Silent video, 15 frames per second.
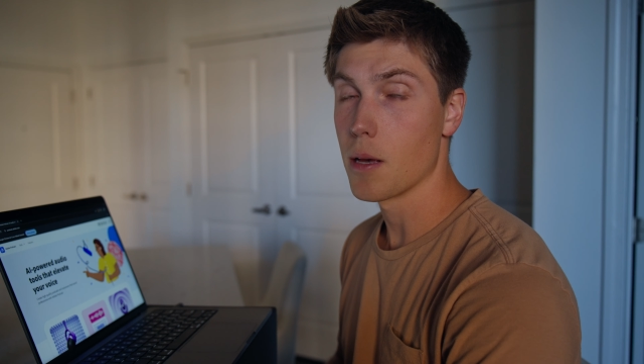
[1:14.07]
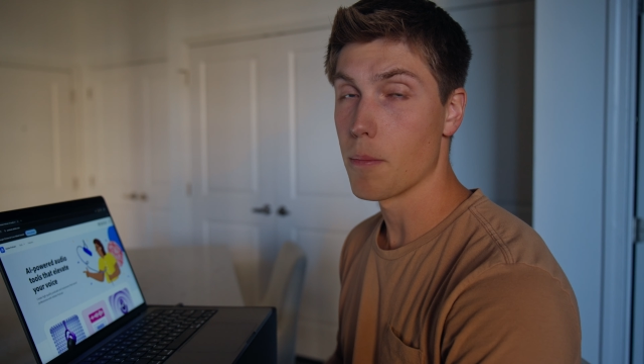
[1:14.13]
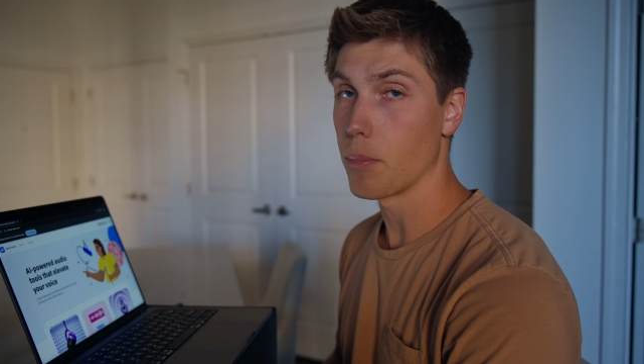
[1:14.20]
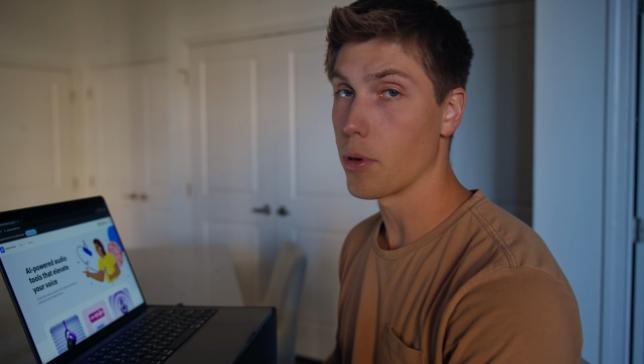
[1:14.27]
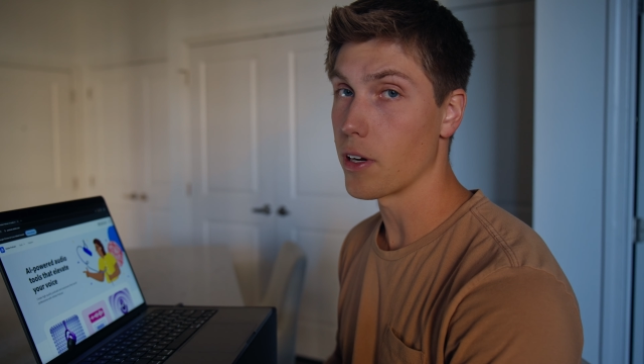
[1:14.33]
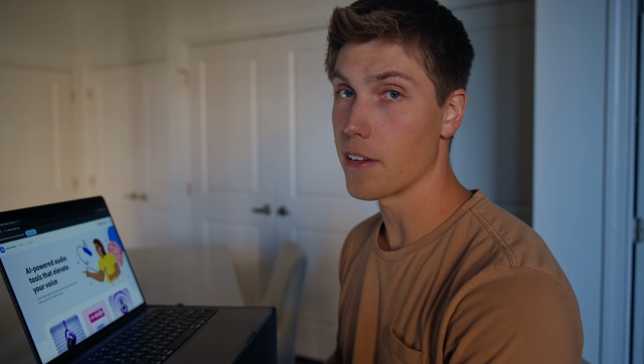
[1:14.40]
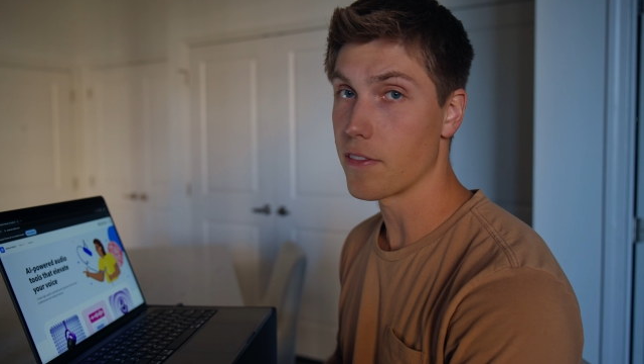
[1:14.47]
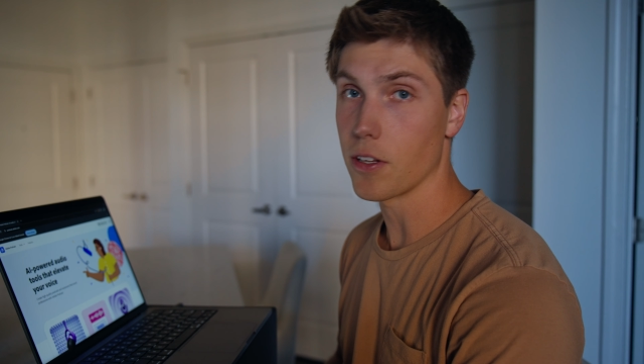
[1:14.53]

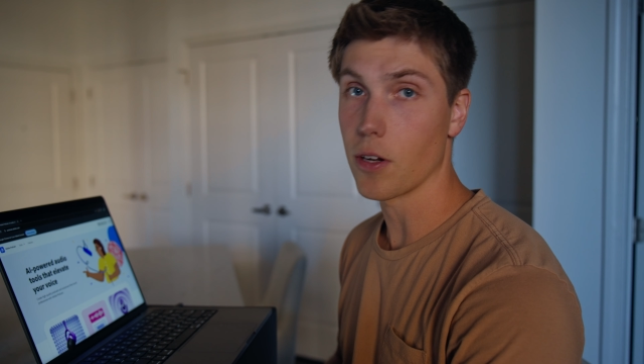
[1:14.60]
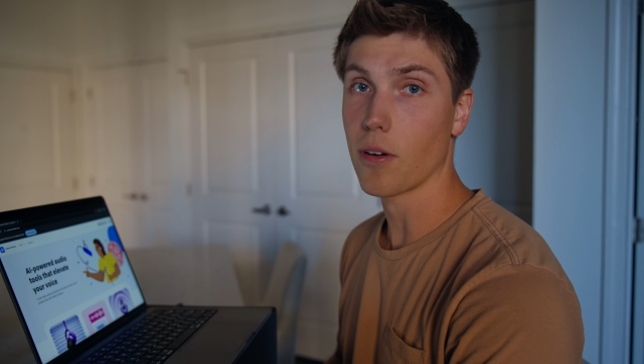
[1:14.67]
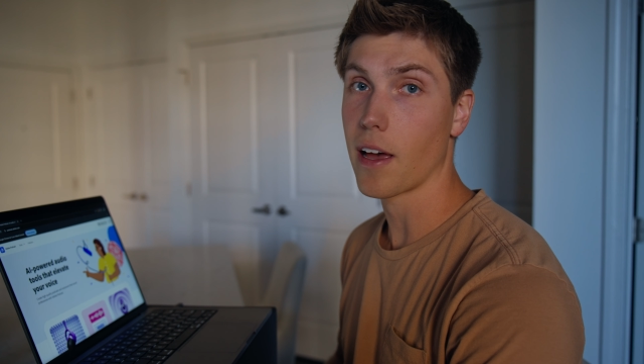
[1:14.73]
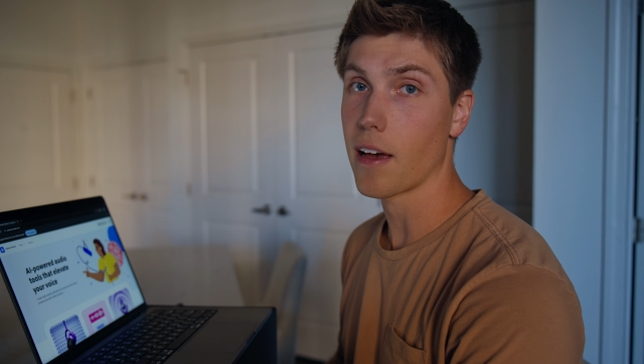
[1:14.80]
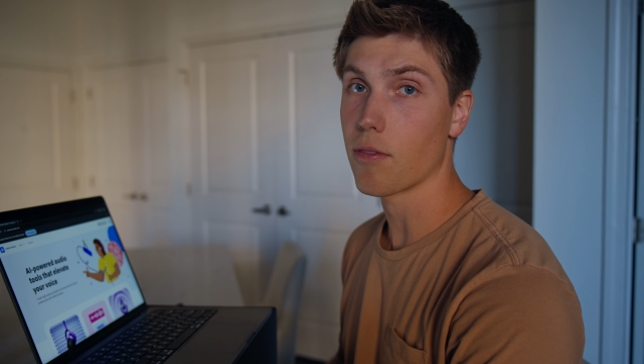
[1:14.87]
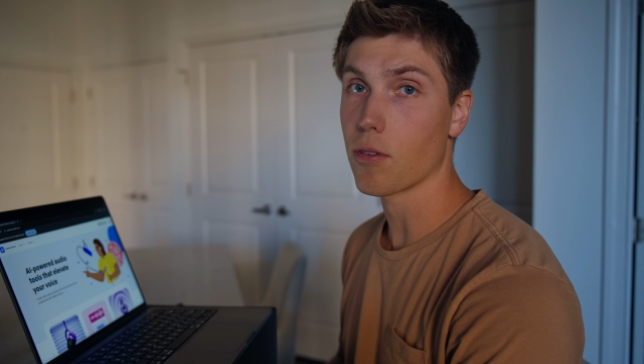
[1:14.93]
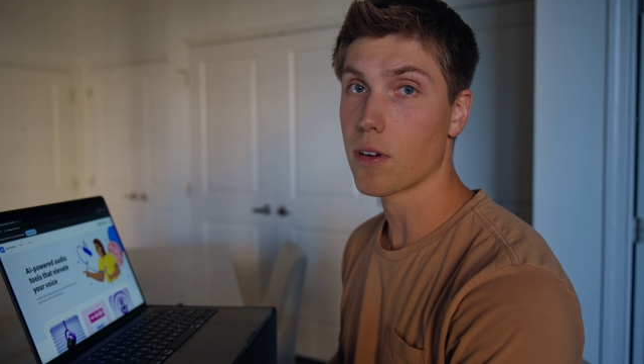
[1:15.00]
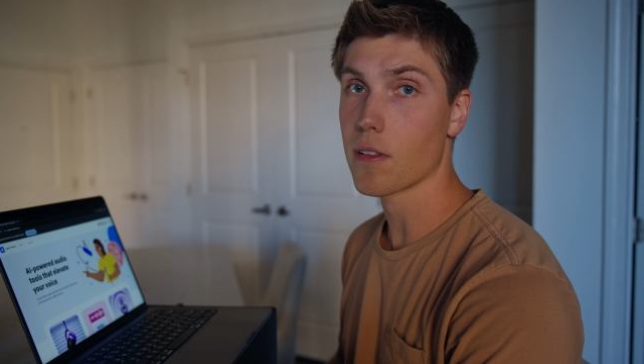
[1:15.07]
but if you don't
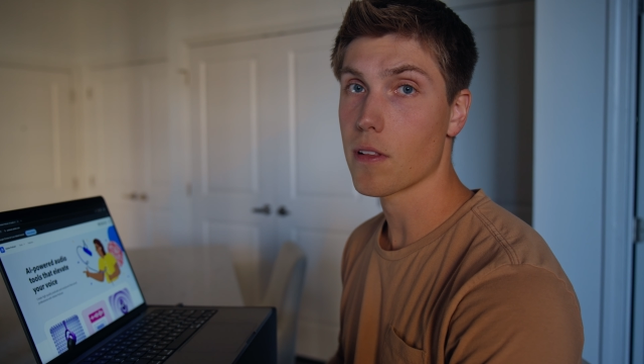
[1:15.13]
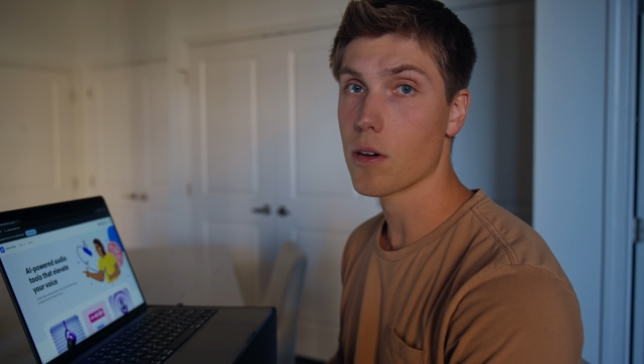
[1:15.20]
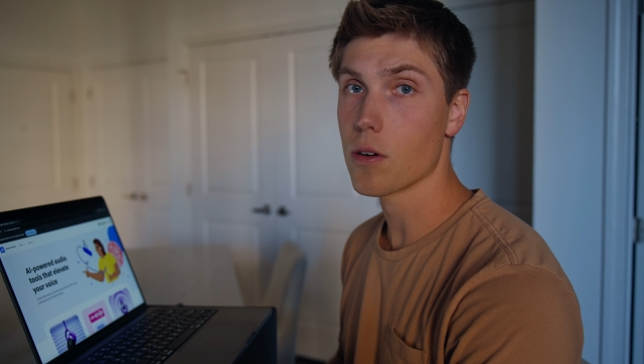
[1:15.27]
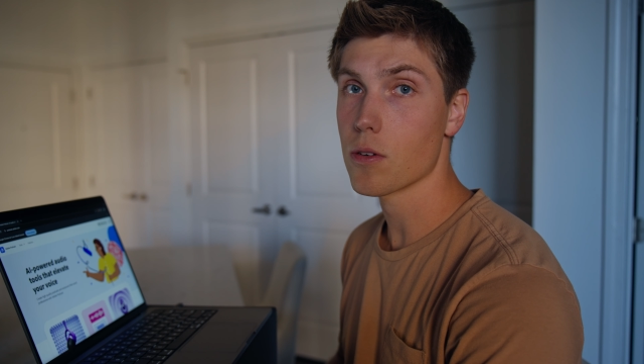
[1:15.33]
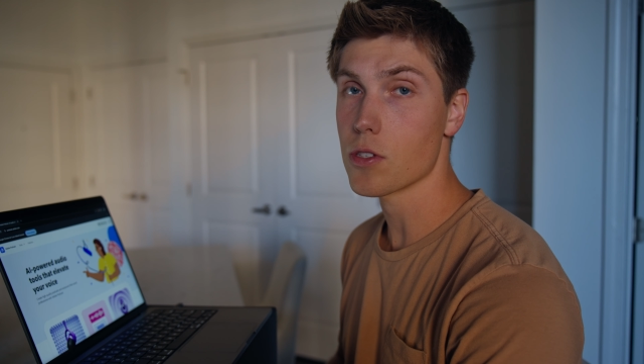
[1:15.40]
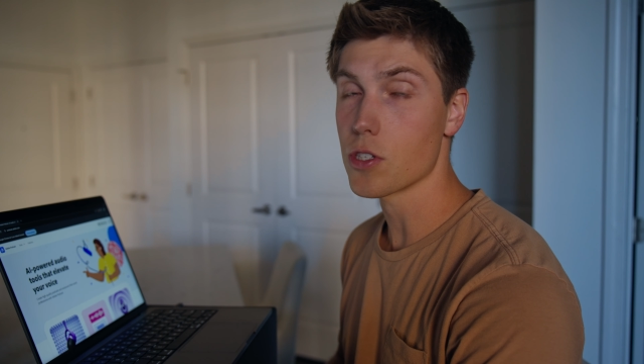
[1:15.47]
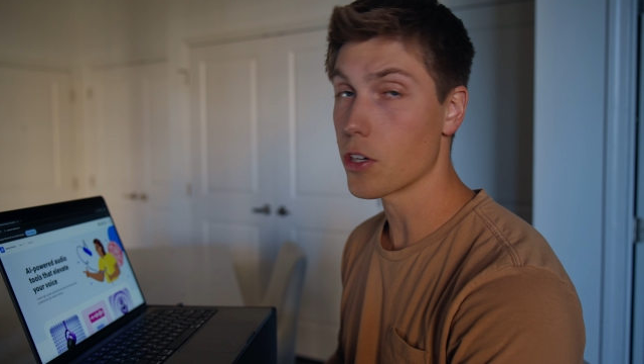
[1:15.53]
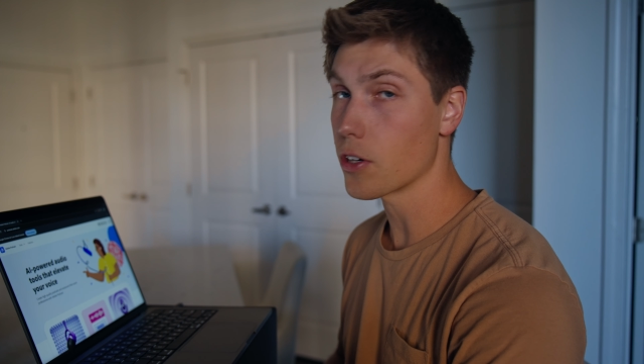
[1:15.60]
have one of
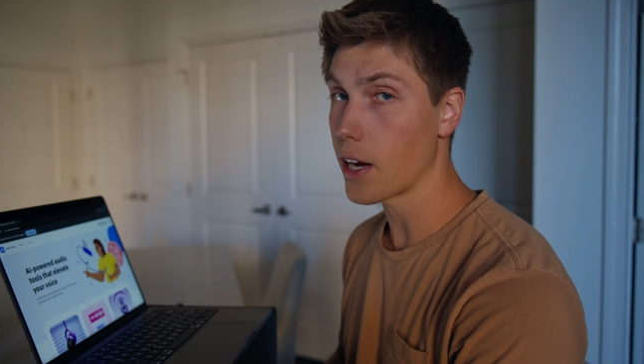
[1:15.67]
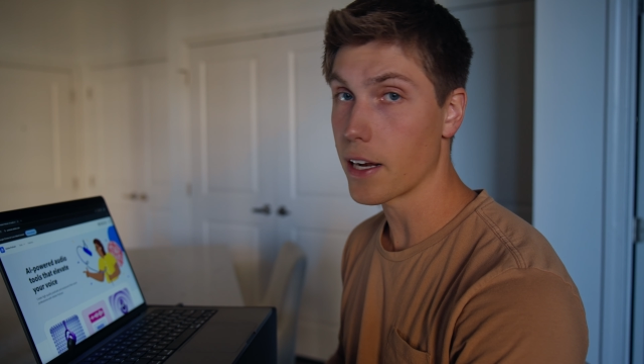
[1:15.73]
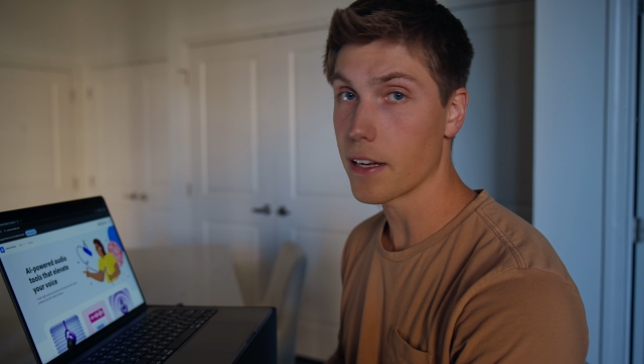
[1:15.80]
those, your